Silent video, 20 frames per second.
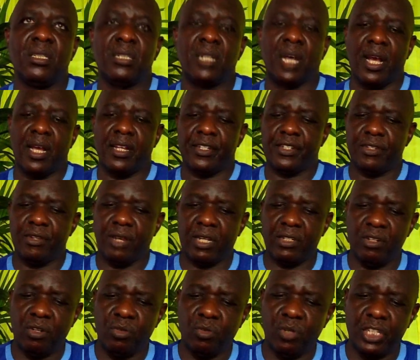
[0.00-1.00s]
that you are
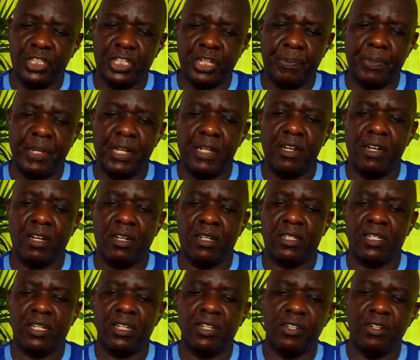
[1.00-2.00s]
not worshipping
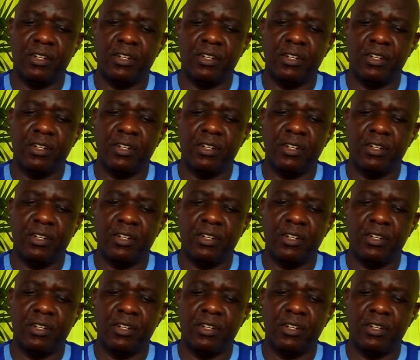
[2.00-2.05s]
God.